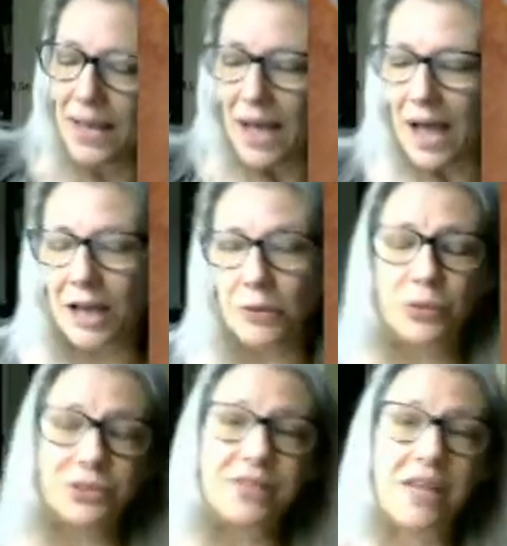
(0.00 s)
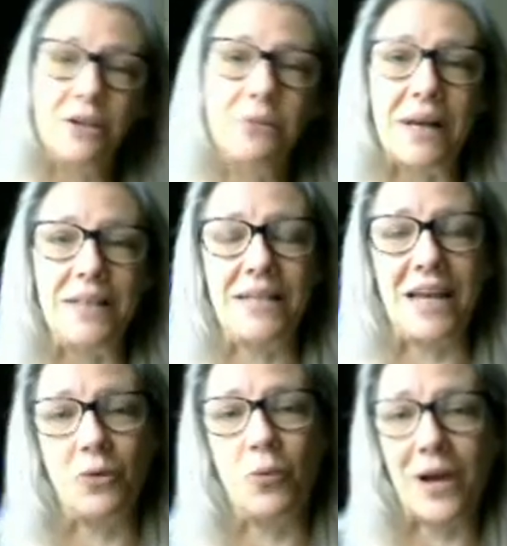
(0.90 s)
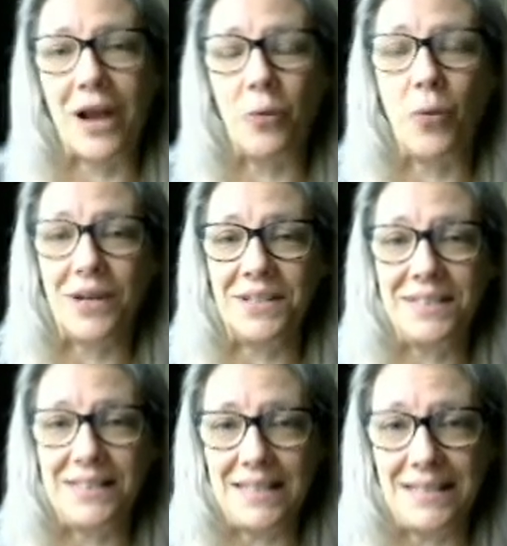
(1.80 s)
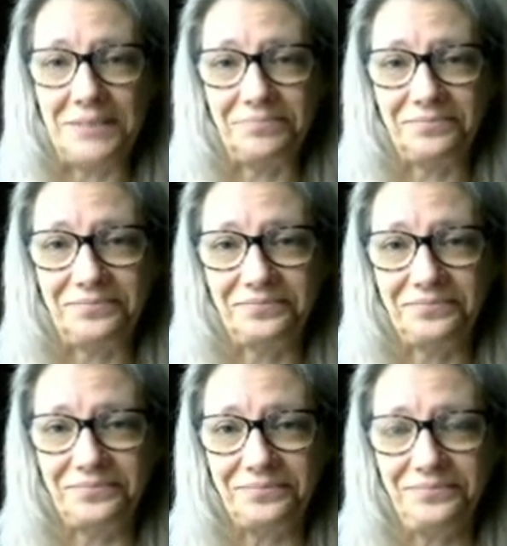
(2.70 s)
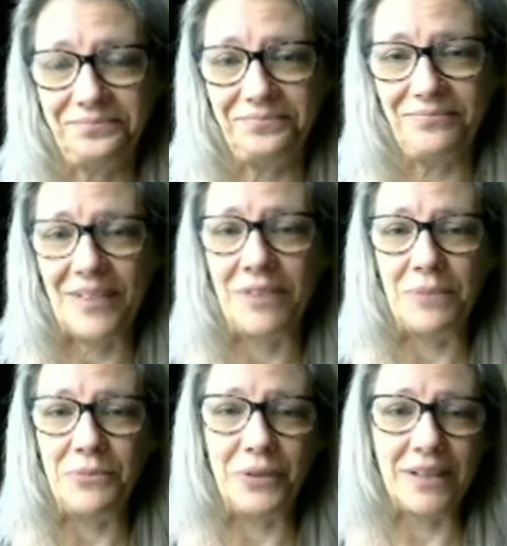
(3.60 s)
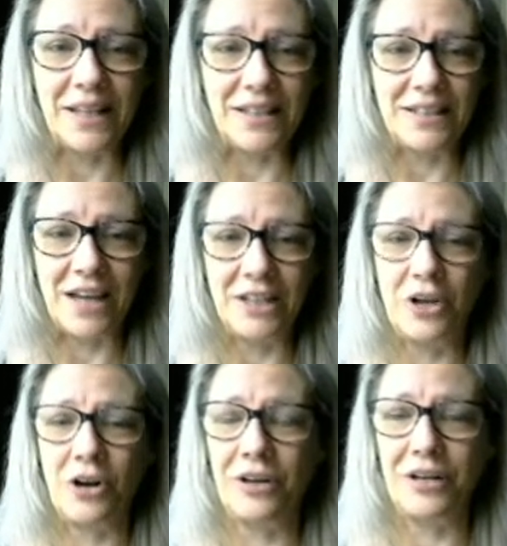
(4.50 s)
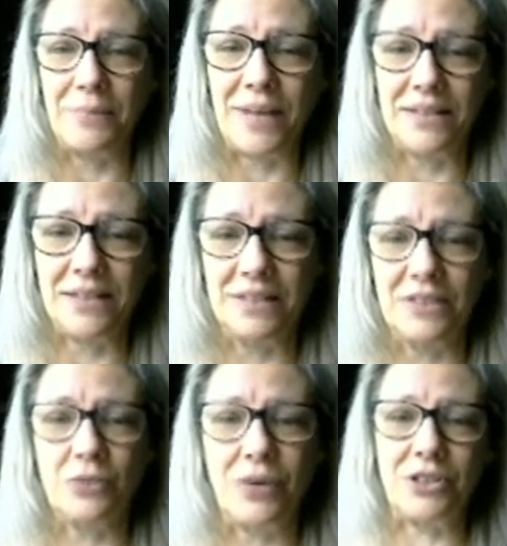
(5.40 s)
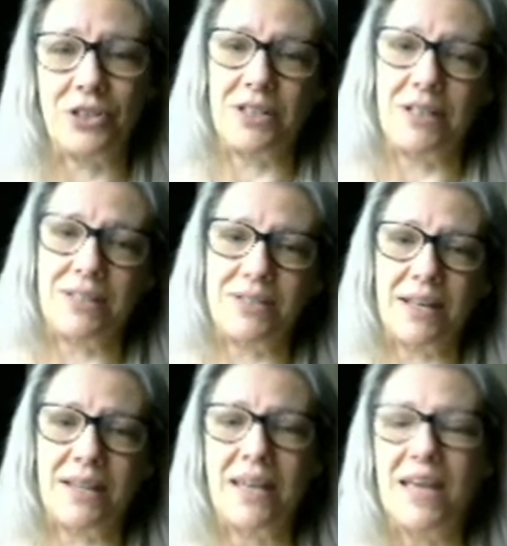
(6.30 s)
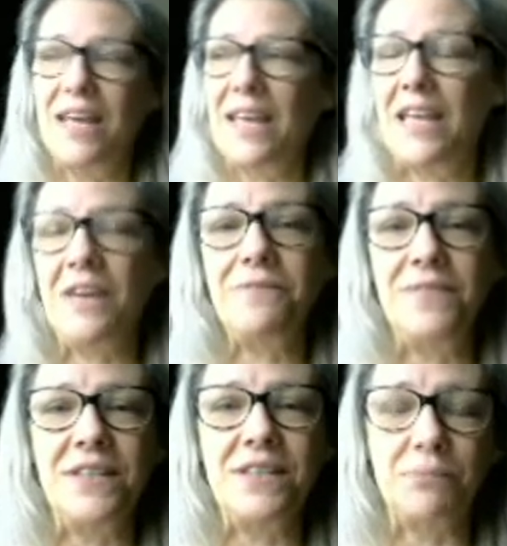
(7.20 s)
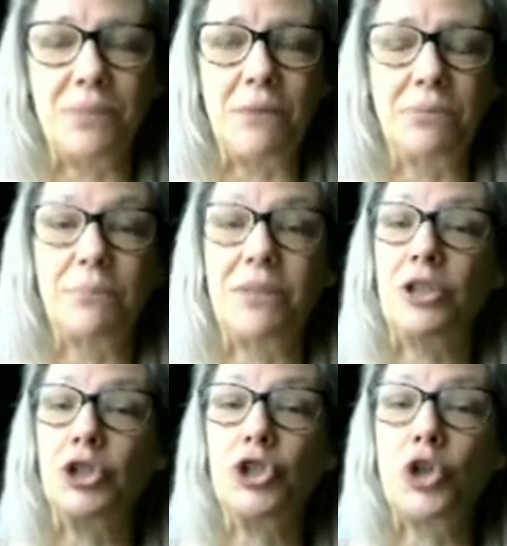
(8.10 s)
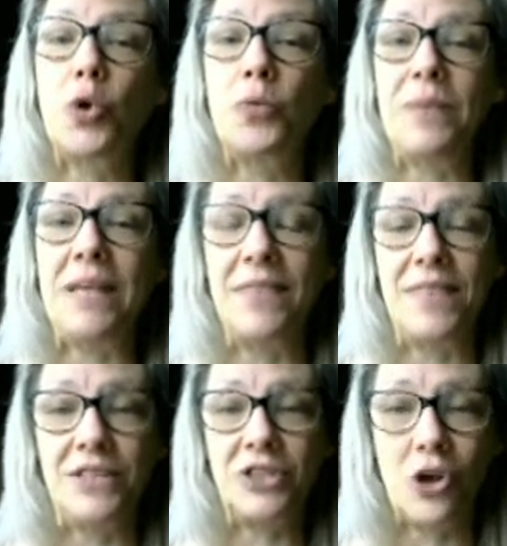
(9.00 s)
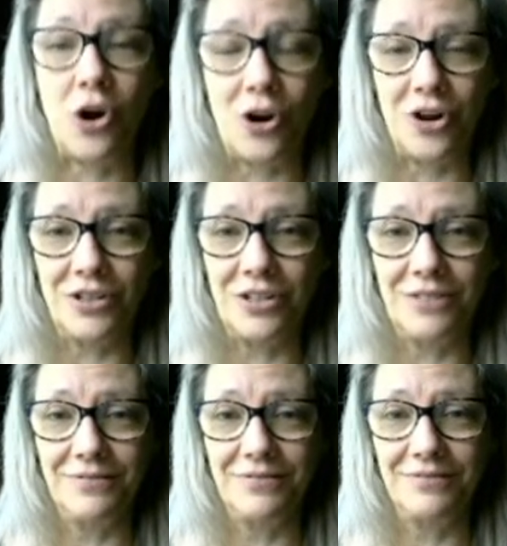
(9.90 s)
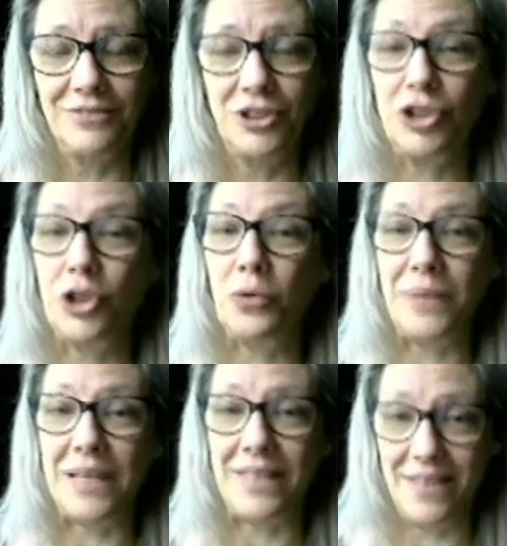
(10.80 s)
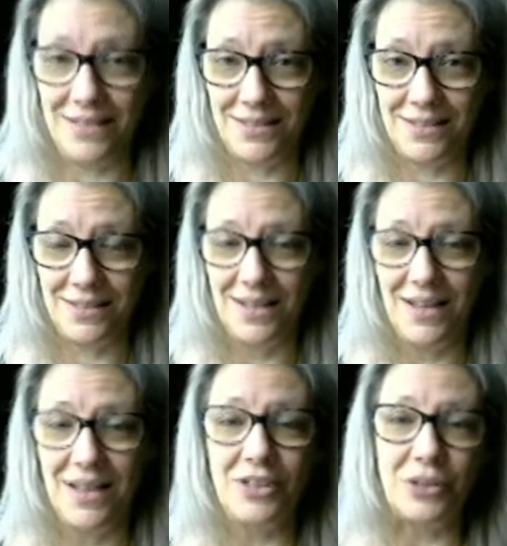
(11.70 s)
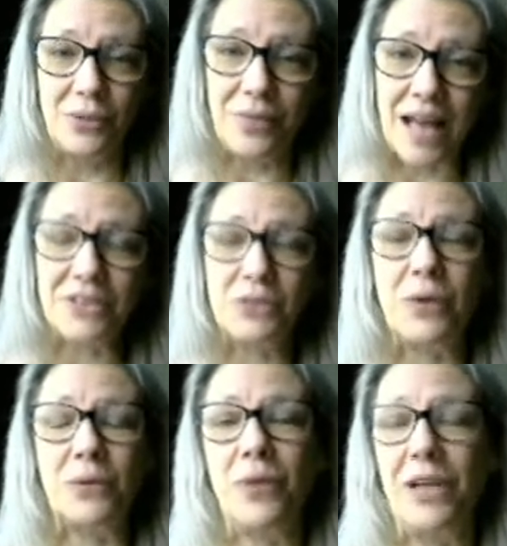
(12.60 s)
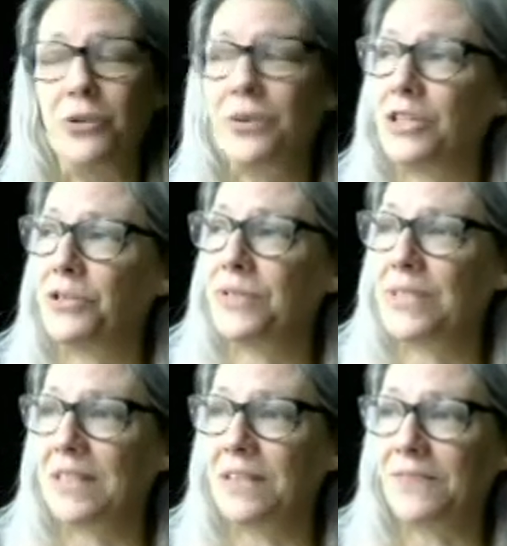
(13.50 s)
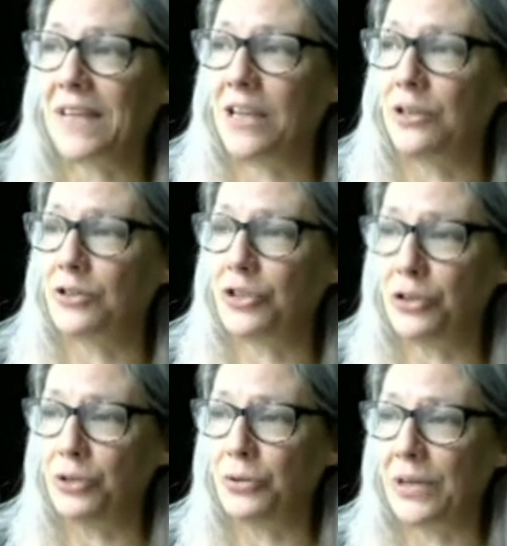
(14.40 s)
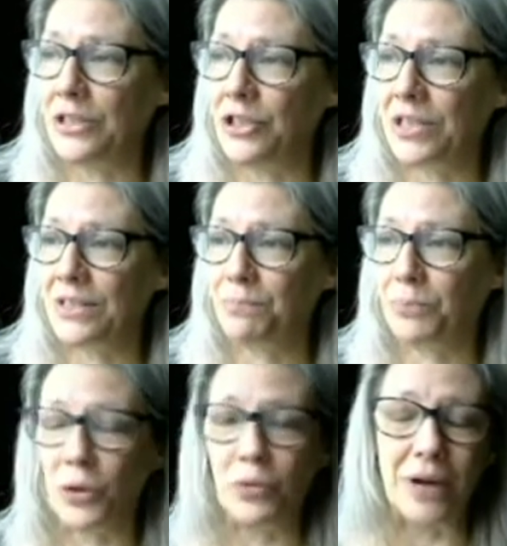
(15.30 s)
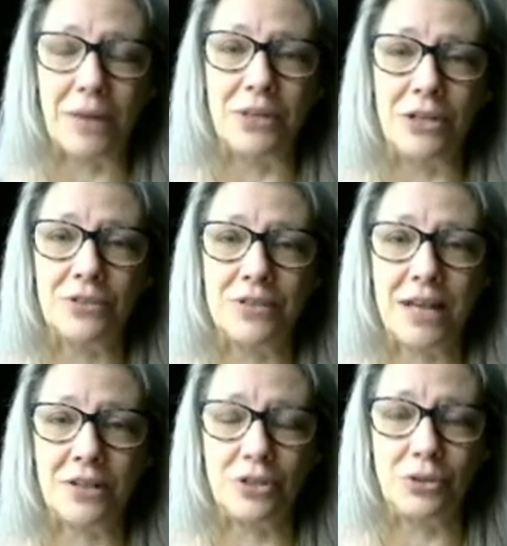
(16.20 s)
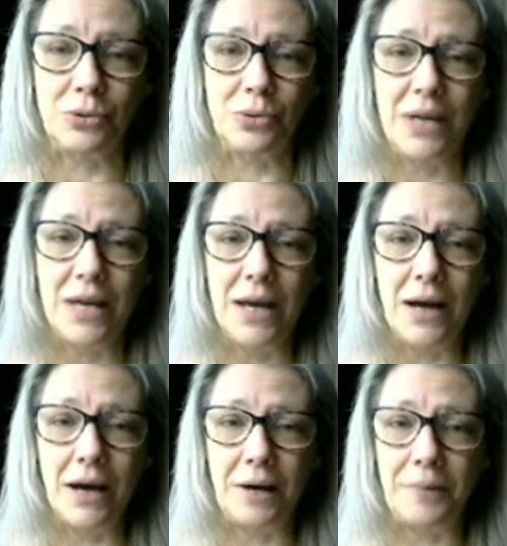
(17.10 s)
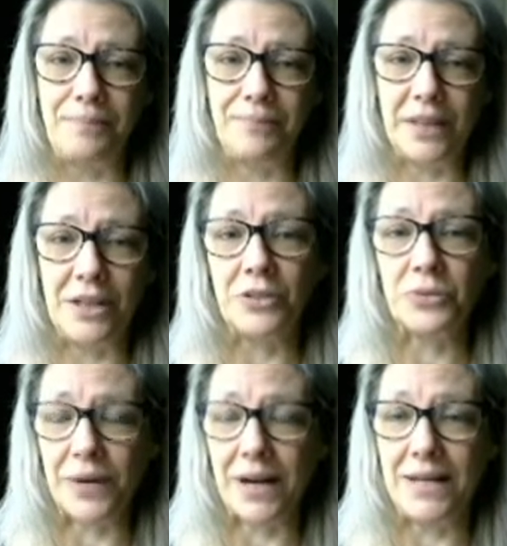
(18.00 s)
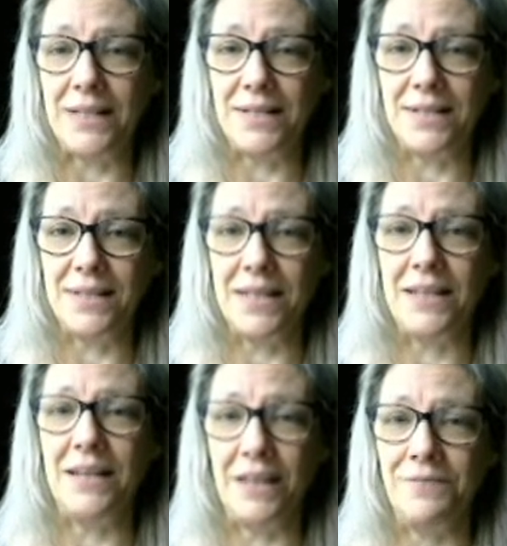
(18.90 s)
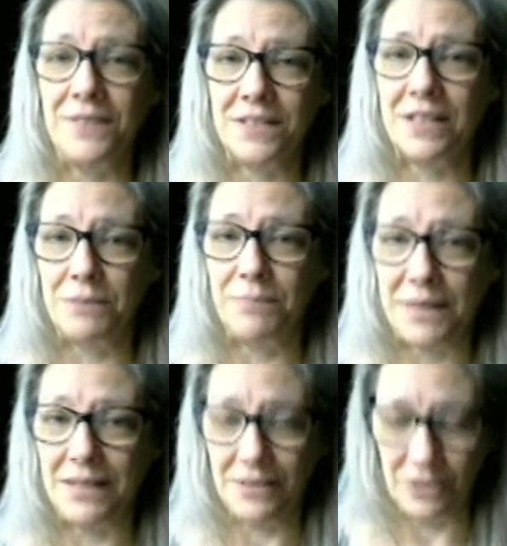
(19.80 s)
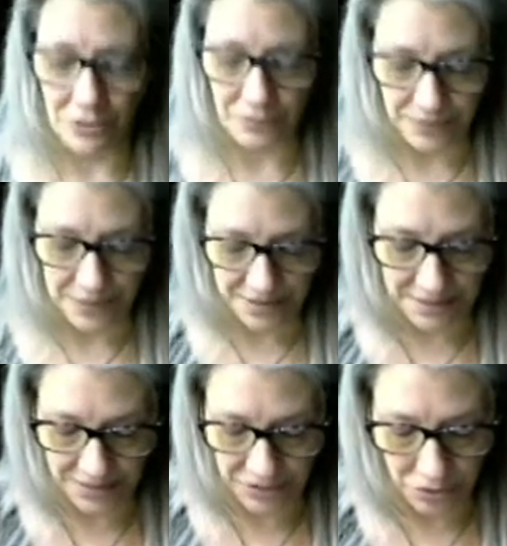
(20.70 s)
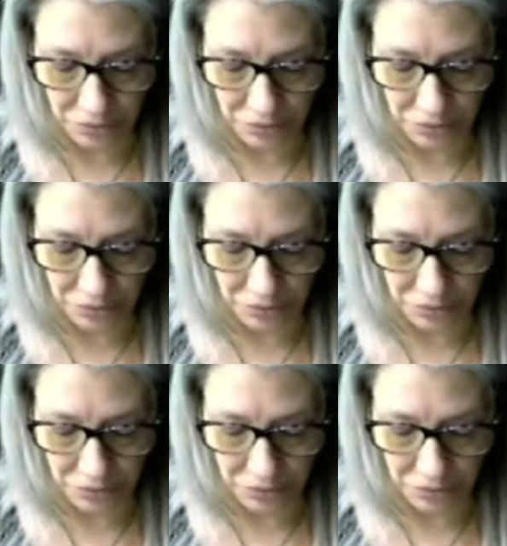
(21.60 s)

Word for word: I will tell my deck what I want to see if I'm doing like a nine card and I'm asking this question, and it's like, if this is blah, blah, blah, show me this card. Show me this. So that's one way you can use significators too in just programming your deck to um, here's what I need to see if it's going to be, you know, thus and so.